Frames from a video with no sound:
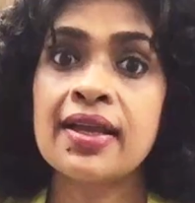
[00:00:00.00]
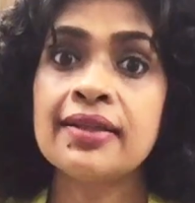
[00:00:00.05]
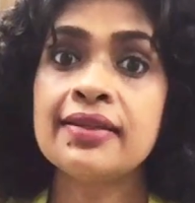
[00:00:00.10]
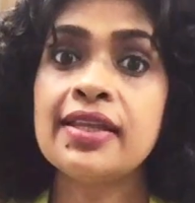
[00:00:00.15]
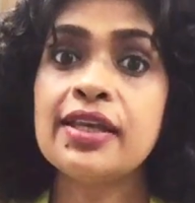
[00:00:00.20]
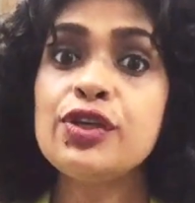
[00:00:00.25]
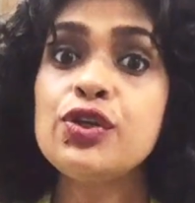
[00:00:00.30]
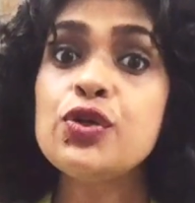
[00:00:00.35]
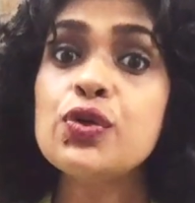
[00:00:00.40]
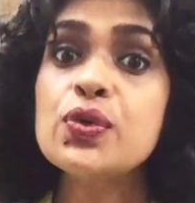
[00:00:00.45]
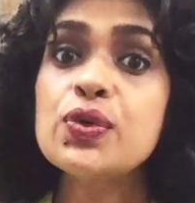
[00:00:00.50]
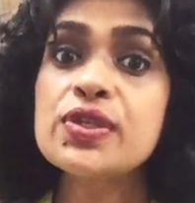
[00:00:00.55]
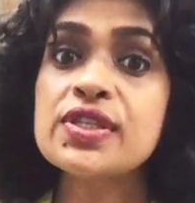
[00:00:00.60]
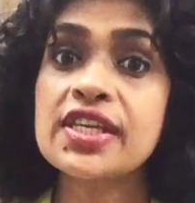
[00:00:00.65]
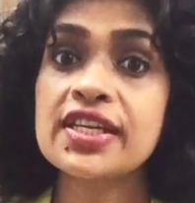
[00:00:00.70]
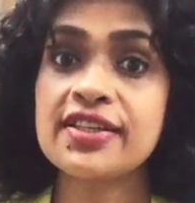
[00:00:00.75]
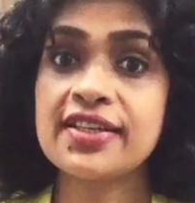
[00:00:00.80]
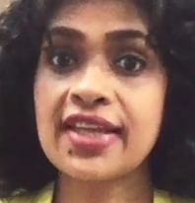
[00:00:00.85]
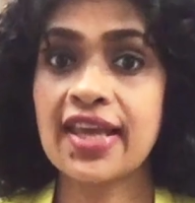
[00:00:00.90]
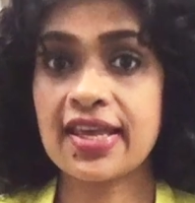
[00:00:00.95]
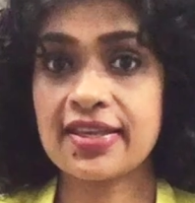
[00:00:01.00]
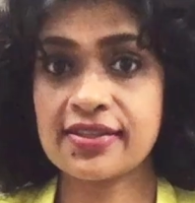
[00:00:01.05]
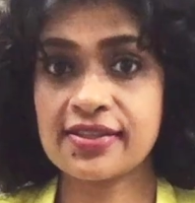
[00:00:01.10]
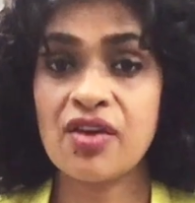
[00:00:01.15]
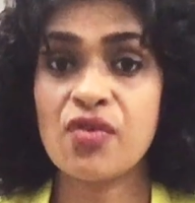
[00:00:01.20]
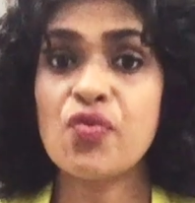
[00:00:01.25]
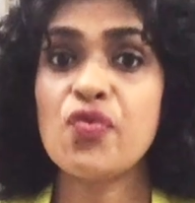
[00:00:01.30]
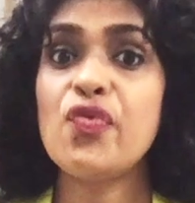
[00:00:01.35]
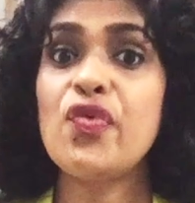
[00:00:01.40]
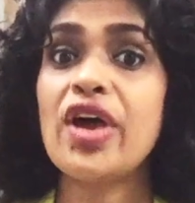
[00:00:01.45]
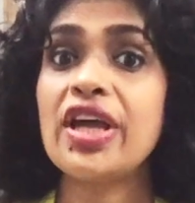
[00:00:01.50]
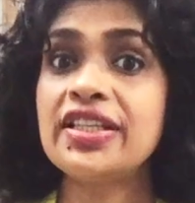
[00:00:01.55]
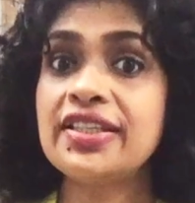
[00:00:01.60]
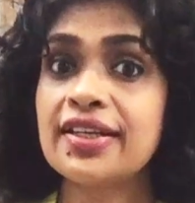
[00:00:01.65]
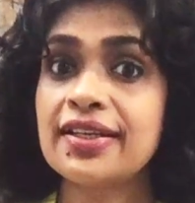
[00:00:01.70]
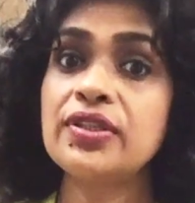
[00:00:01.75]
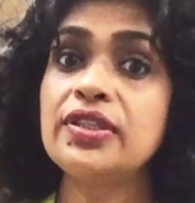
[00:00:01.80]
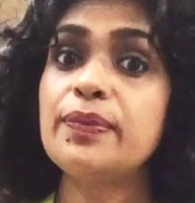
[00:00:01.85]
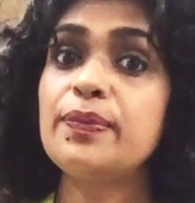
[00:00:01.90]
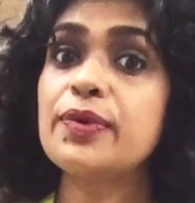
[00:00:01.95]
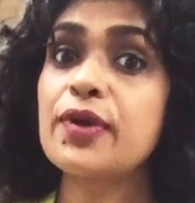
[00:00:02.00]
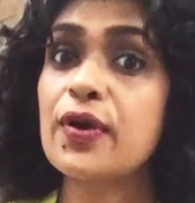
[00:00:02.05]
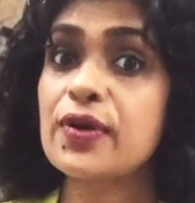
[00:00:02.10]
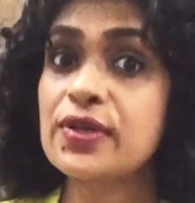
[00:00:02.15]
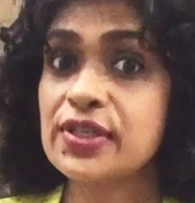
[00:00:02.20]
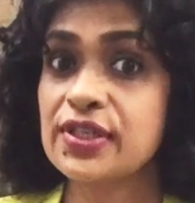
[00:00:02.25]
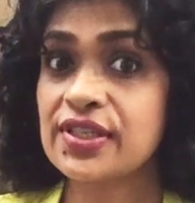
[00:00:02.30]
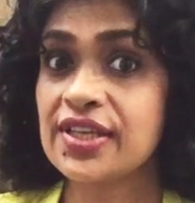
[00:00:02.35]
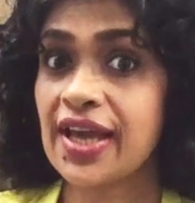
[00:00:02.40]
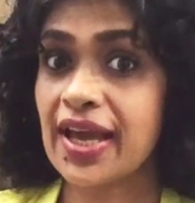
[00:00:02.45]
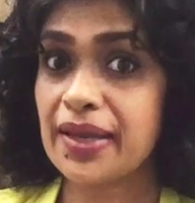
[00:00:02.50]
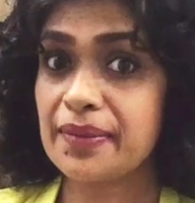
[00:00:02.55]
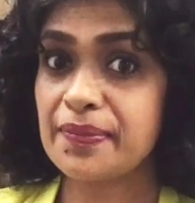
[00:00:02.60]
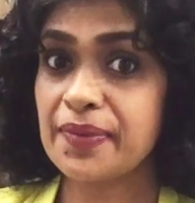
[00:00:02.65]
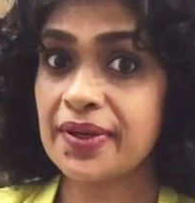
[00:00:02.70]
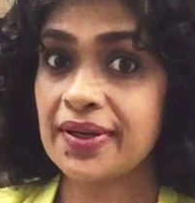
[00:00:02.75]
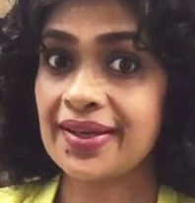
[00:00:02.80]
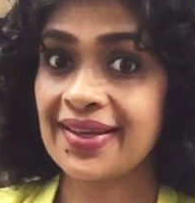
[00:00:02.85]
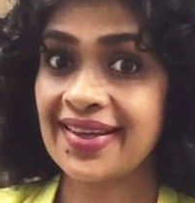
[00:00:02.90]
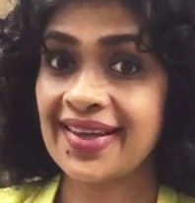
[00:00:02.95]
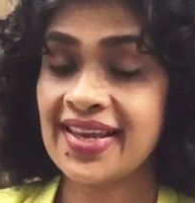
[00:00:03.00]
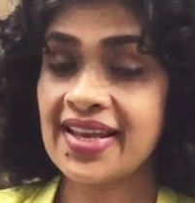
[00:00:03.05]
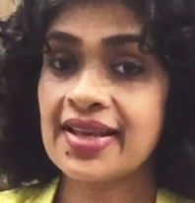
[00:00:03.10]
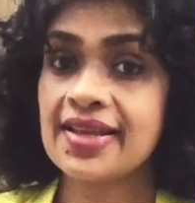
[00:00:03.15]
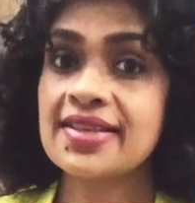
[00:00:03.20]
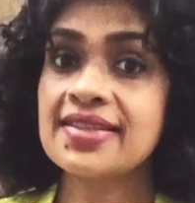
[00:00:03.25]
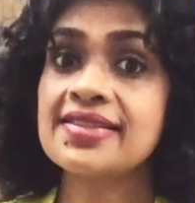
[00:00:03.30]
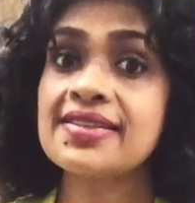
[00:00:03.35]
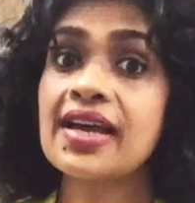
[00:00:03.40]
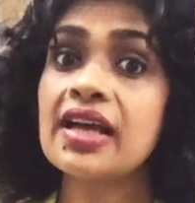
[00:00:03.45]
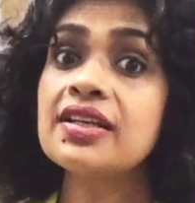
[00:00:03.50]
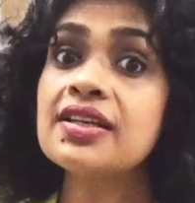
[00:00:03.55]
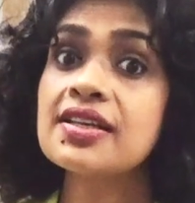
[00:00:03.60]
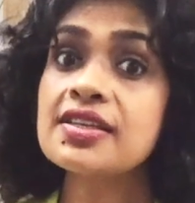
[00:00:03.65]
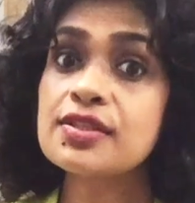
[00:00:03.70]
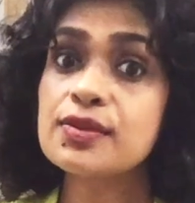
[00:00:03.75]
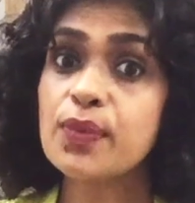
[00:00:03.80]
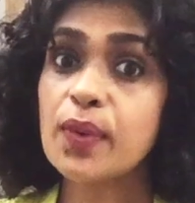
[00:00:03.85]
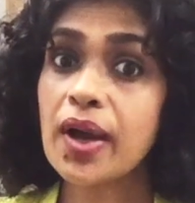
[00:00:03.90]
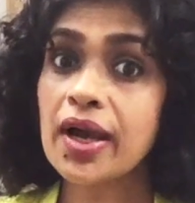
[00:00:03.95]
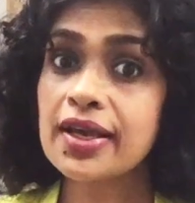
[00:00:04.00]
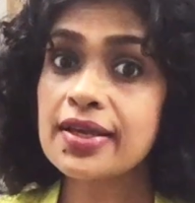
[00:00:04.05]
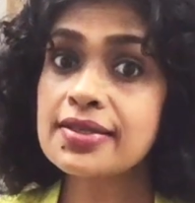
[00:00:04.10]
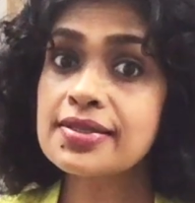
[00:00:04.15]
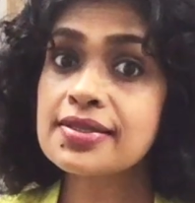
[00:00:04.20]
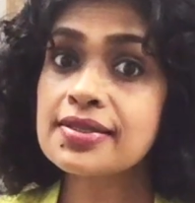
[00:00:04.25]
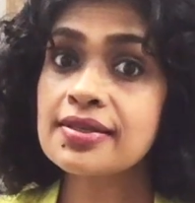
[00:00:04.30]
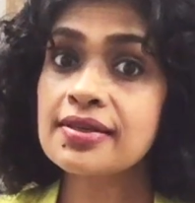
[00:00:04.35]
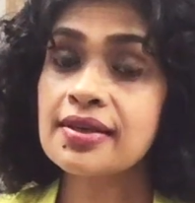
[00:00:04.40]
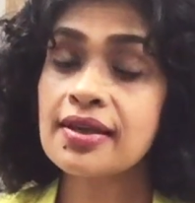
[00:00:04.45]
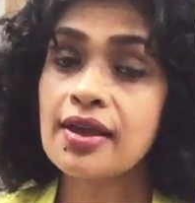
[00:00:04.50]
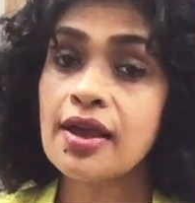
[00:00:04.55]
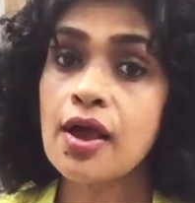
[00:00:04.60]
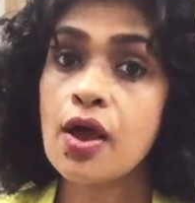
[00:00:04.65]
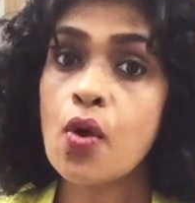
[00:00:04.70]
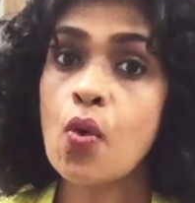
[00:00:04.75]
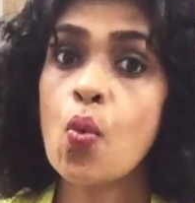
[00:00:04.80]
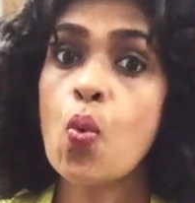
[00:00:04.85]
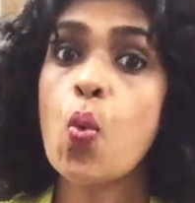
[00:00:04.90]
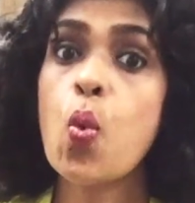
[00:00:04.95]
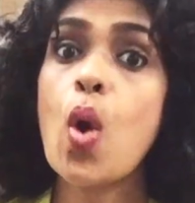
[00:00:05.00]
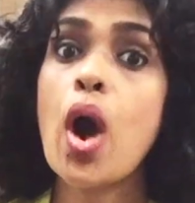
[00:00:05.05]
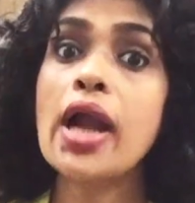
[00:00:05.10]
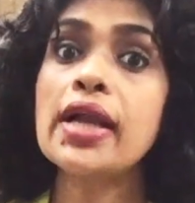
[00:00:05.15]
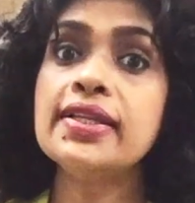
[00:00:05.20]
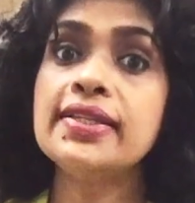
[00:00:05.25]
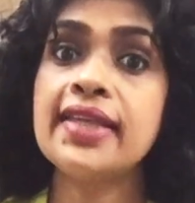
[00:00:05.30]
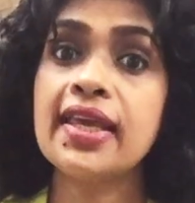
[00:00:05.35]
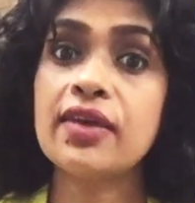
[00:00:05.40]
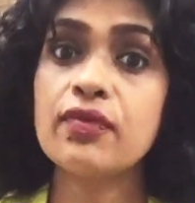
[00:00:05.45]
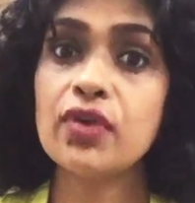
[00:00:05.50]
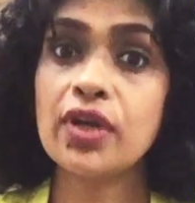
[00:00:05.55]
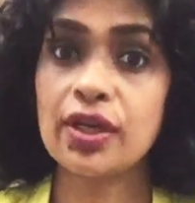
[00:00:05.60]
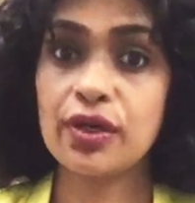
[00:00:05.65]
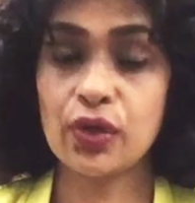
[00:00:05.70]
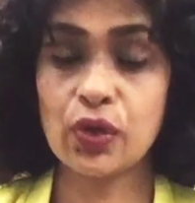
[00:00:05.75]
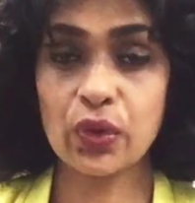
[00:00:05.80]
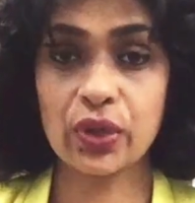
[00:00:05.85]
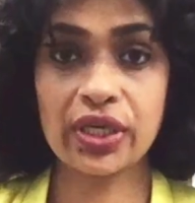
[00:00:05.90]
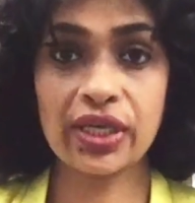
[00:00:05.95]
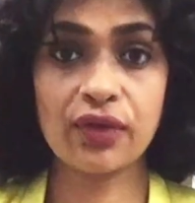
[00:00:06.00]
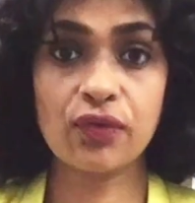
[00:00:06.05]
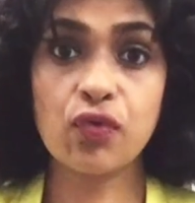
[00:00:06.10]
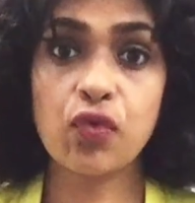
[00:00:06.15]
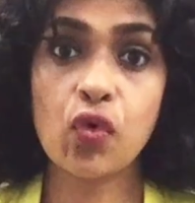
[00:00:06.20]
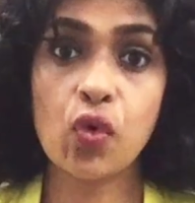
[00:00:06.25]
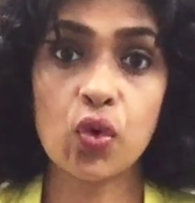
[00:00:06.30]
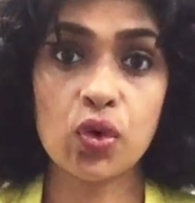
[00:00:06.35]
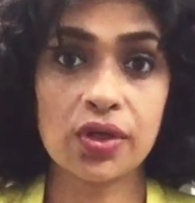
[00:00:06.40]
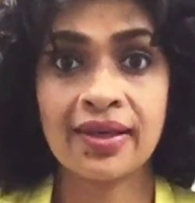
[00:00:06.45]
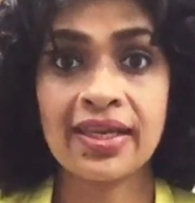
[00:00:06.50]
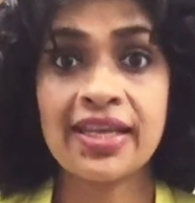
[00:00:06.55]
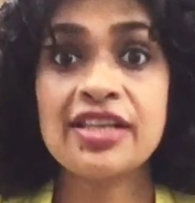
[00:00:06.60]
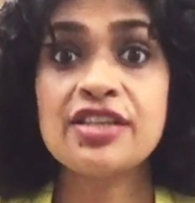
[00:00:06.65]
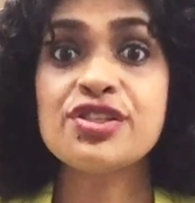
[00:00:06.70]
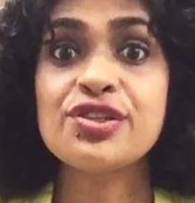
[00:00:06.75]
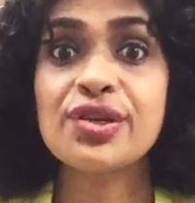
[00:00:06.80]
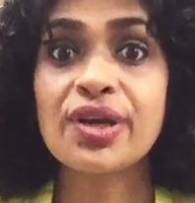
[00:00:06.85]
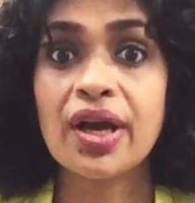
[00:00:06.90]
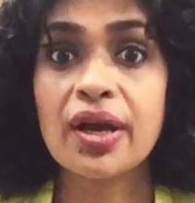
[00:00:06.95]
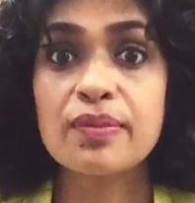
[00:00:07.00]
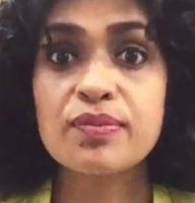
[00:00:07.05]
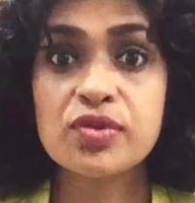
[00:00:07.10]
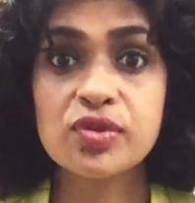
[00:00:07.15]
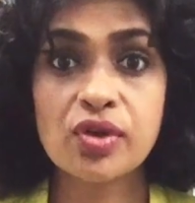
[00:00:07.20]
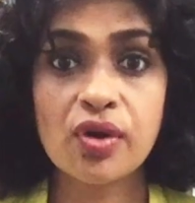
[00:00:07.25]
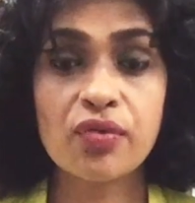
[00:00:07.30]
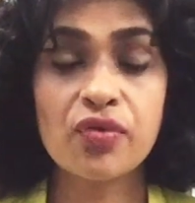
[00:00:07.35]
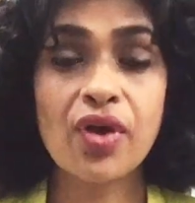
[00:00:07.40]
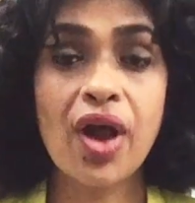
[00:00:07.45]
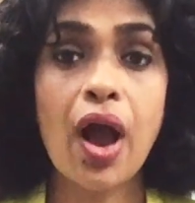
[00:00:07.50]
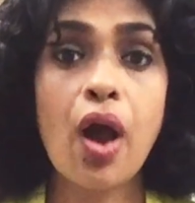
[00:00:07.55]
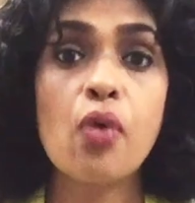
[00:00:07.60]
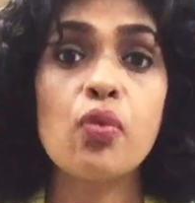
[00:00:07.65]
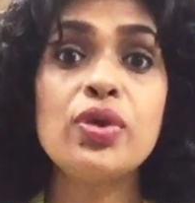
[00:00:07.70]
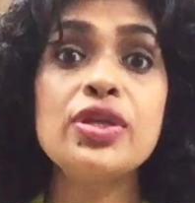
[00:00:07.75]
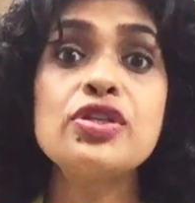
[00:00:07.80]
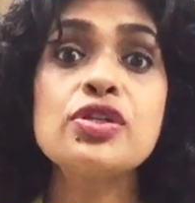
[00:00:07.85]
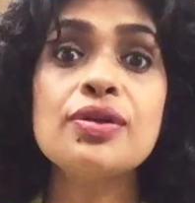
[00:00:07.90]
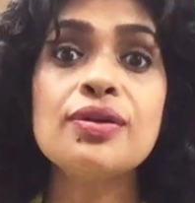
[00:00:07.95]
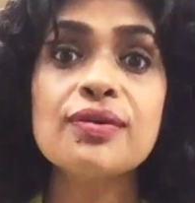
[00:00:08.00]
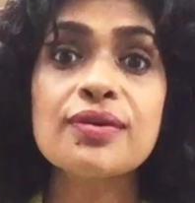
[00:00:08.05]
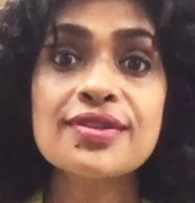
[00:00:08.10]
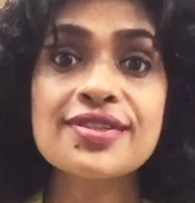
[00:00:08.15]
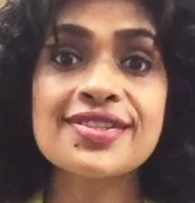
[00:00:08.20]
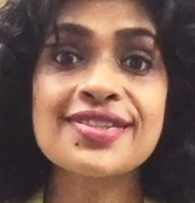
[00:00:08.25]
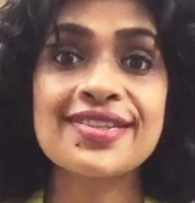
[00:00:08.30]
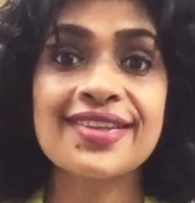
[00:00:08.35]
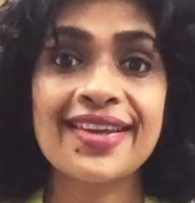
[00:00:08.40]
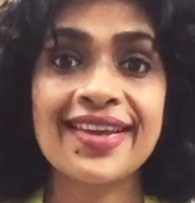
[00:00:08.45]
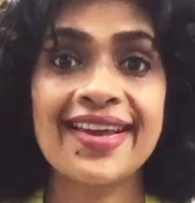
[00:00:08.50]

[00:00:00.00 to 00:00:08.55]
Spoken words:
The user tests whether the prototype satisfies what they were looking for in terms of how it looks